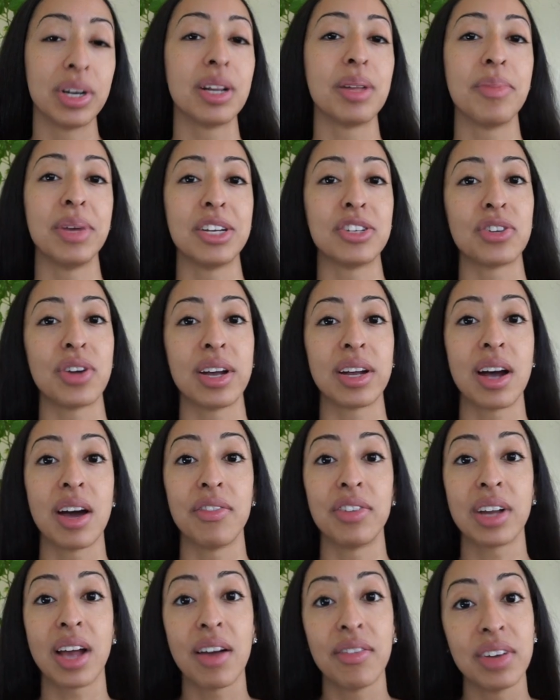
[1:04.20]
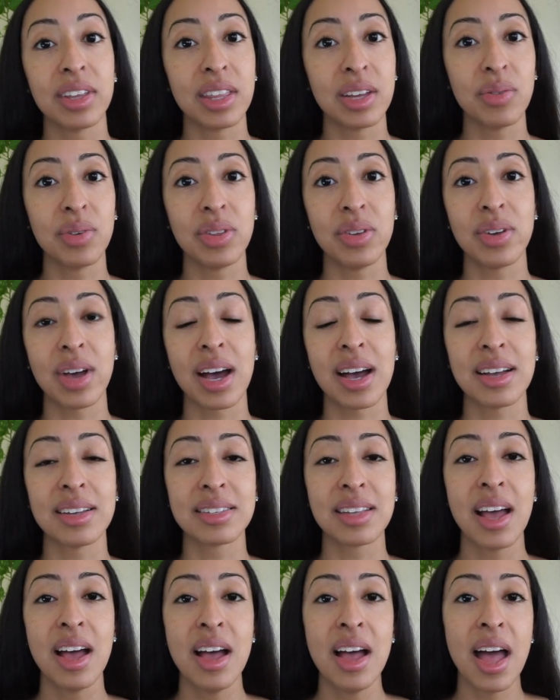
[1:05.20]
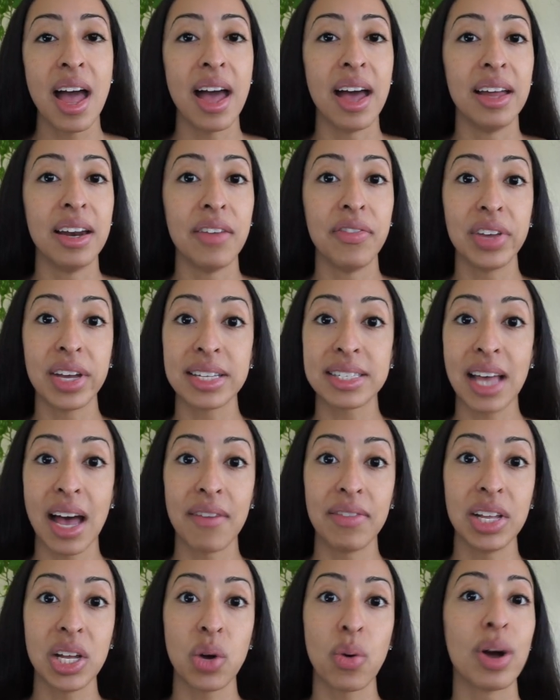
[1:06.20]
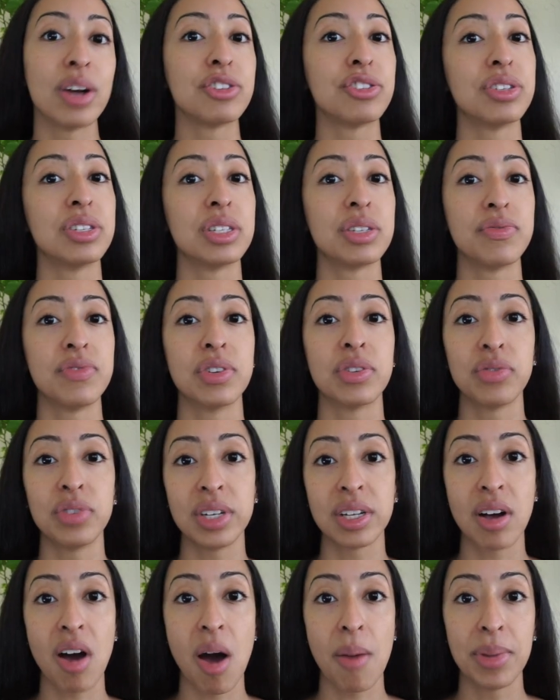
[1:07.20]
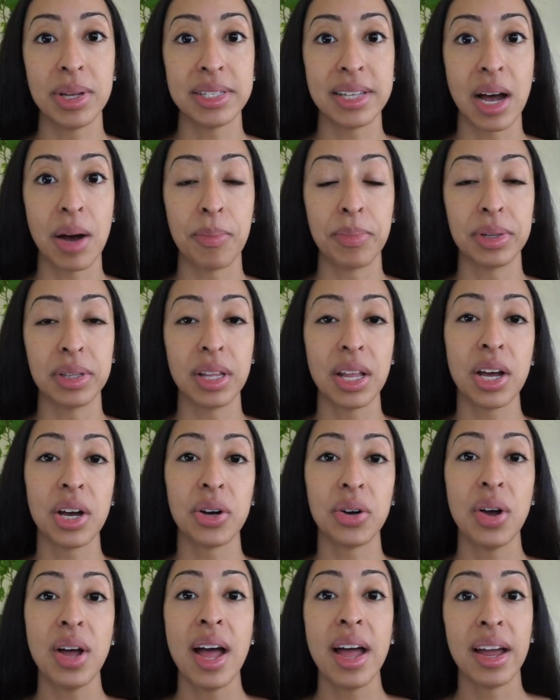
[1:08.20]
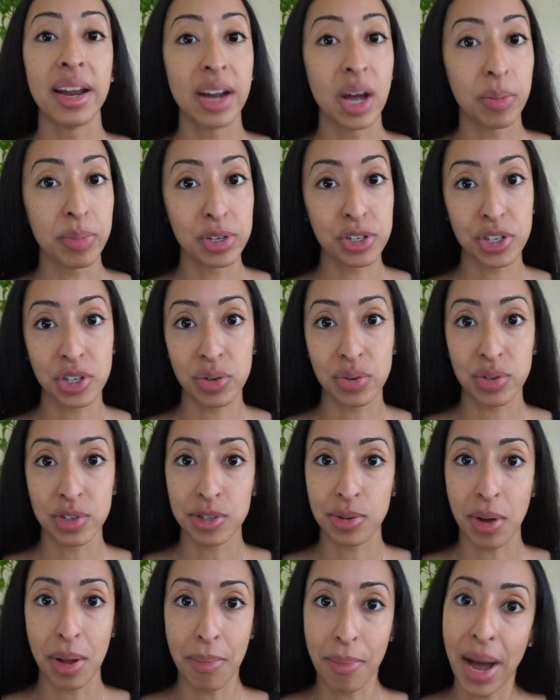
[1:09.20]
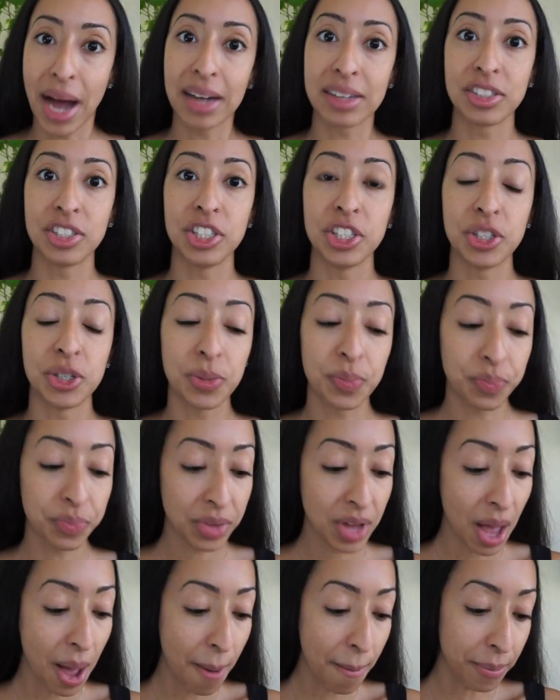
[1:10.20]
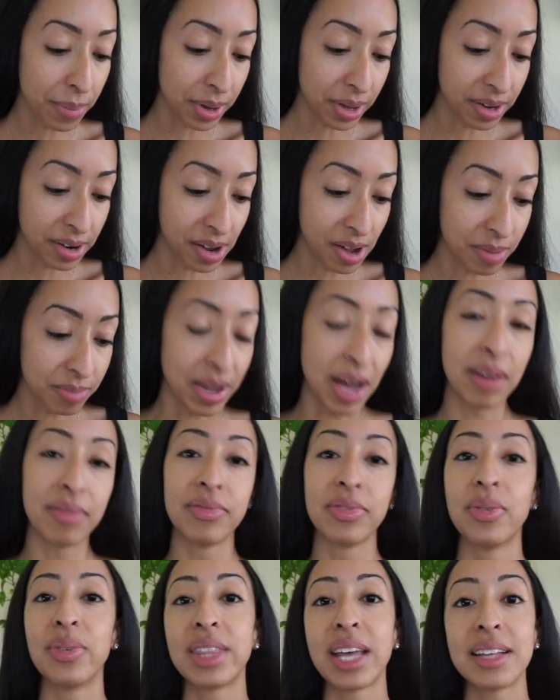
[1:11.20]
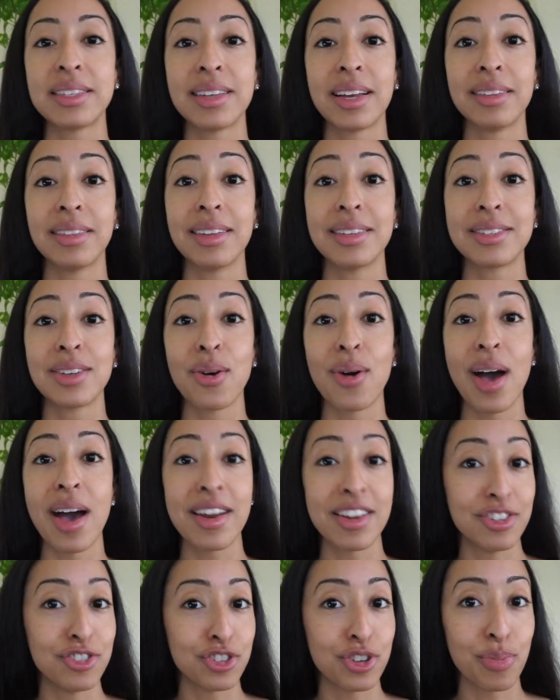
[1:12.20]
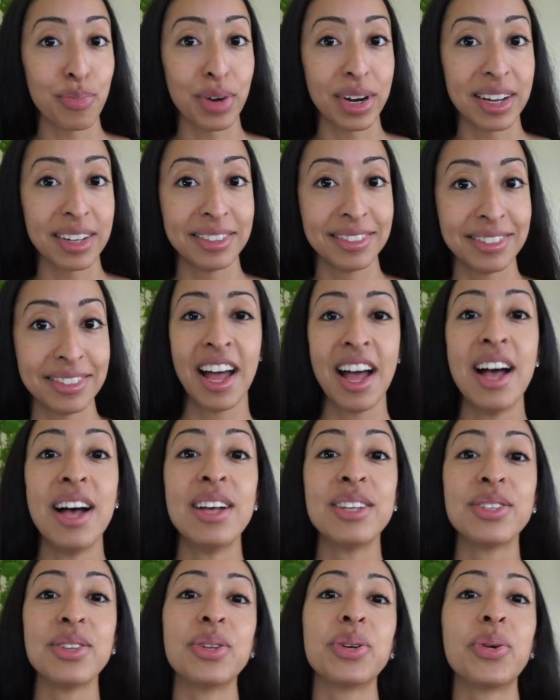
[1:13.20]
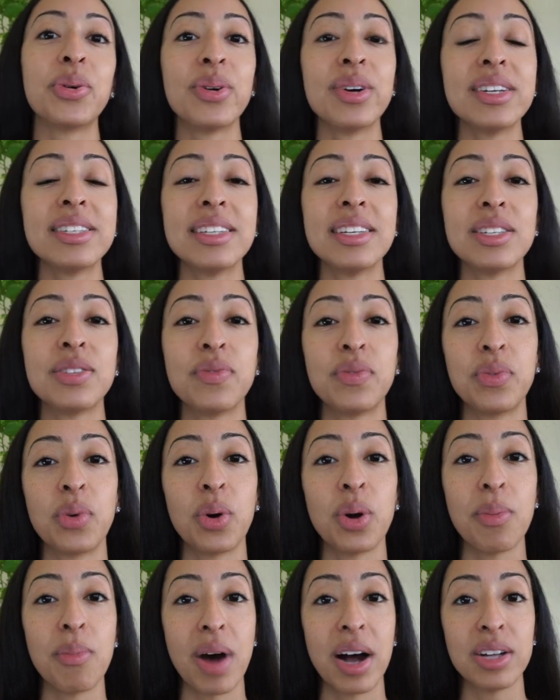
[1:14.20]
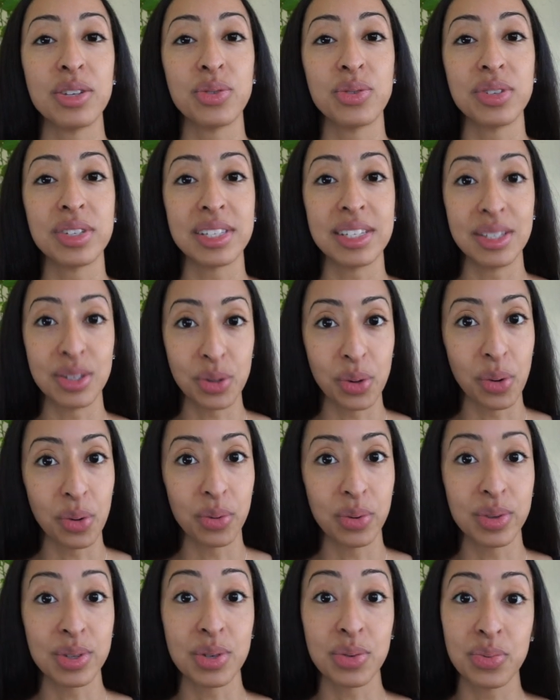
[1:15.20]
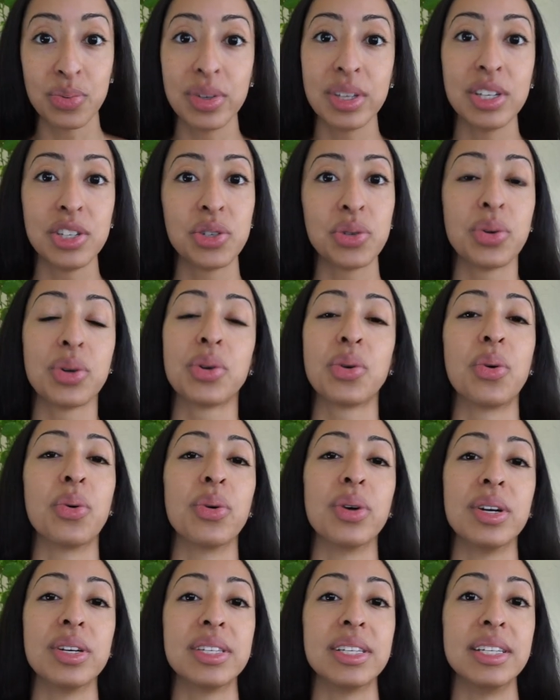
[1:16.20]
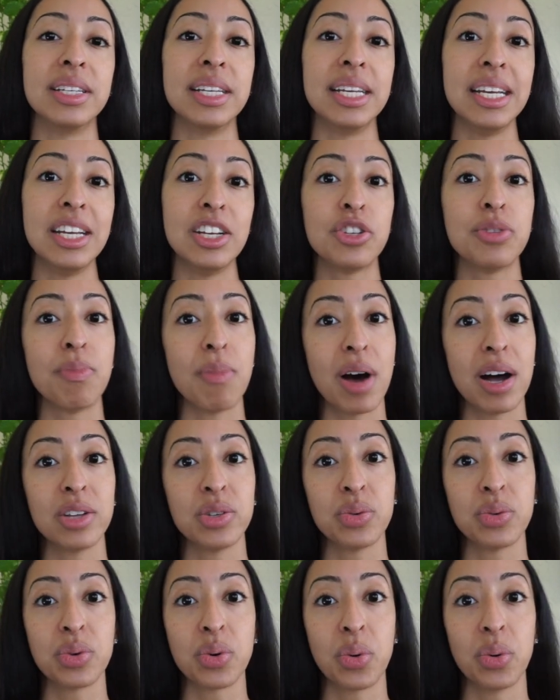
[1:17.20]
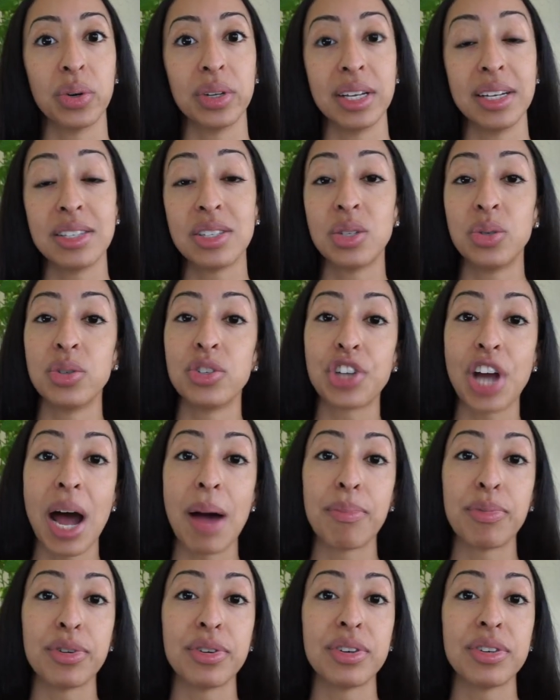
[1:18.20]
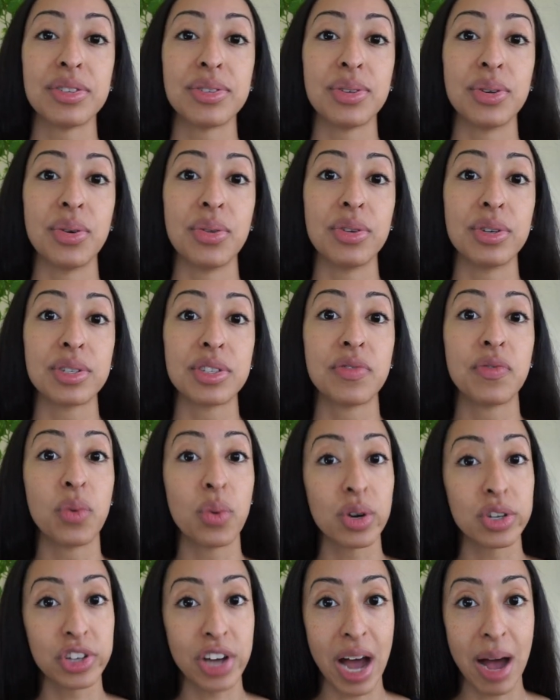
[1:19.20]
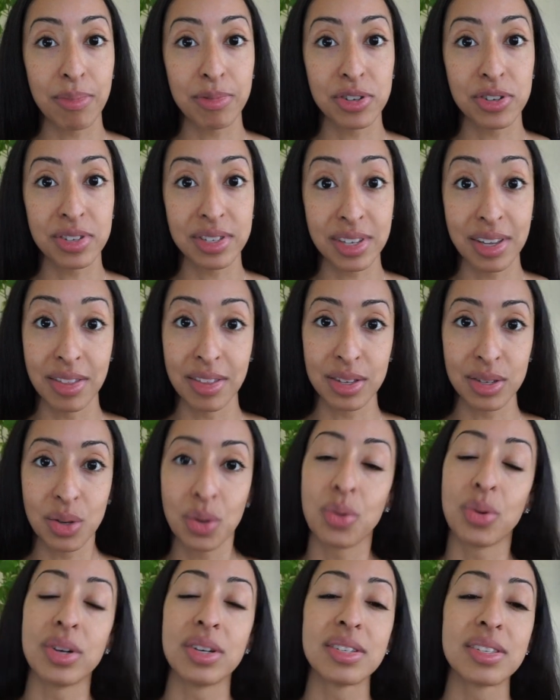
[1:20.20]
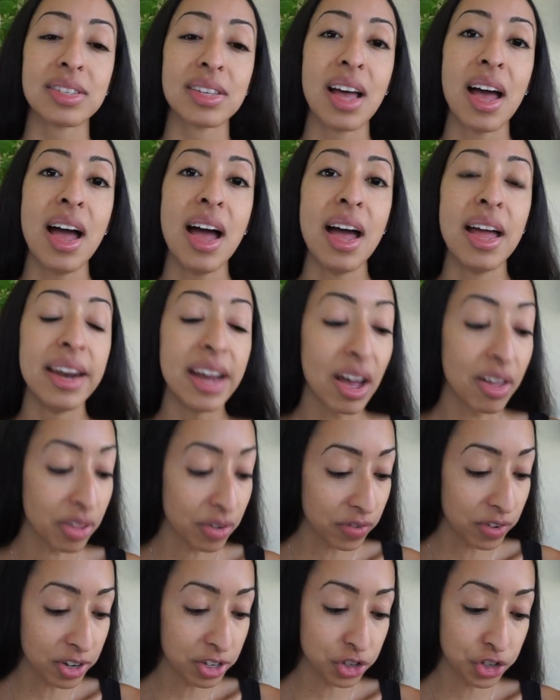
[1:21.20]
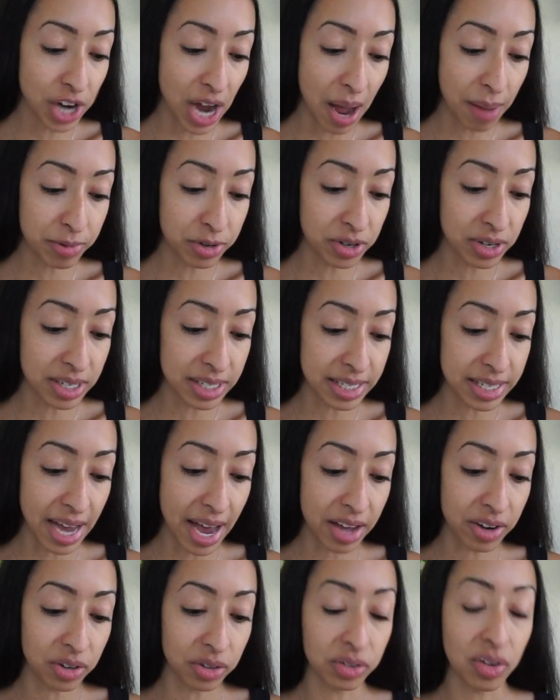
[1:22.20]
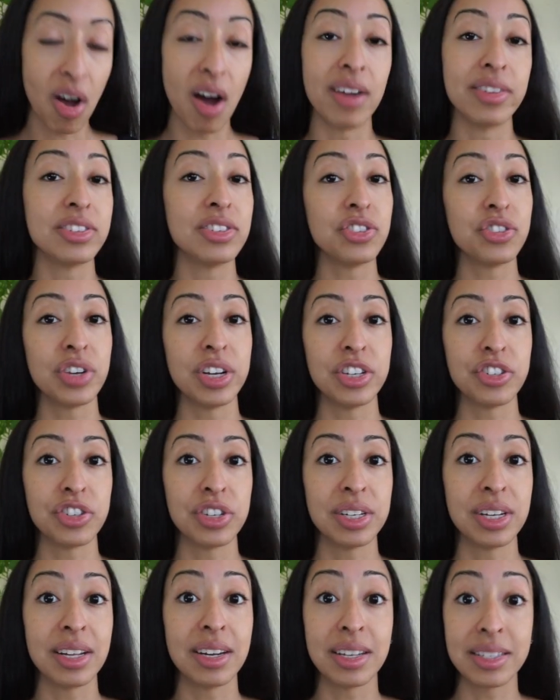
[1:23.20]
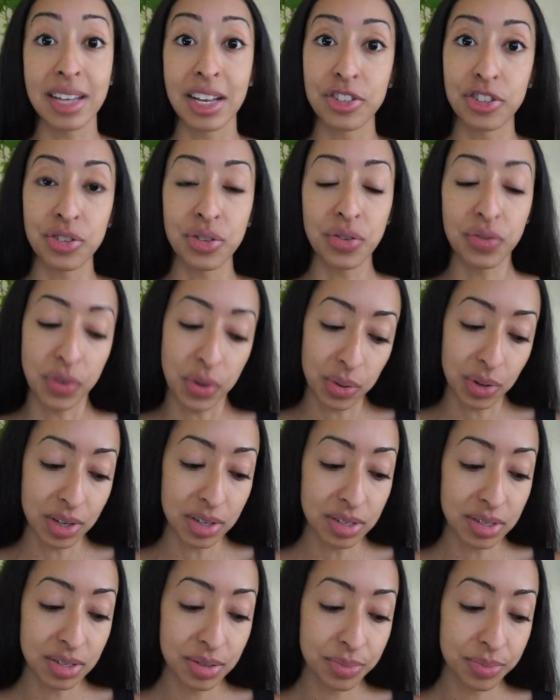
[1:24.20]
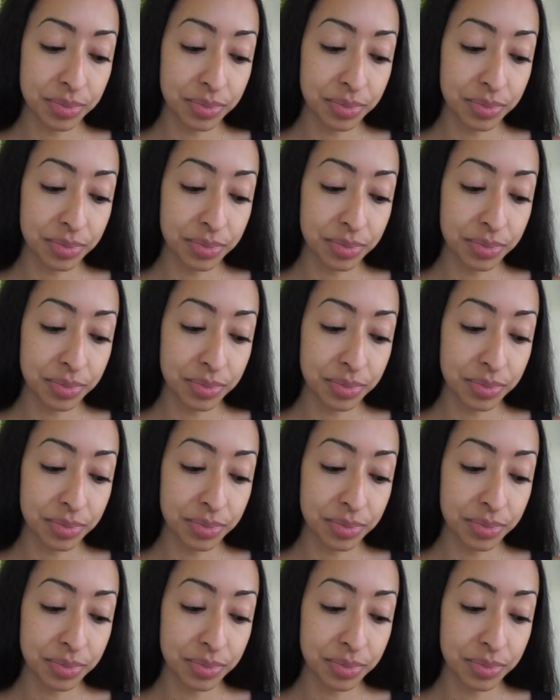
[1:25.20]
to make sure I covered everything with you guys, and if you guys have any questions, feel free to comment down below, and I'll be sure to respond back to you. But yeah, with that said, let's go ahead and jump right in. So the course is 4 modules in total. It's a really short course, and each module correlates to a chapter. So there's 4 chapters in this course. Now, the first chapter is titled Concentration and Attentional Focus.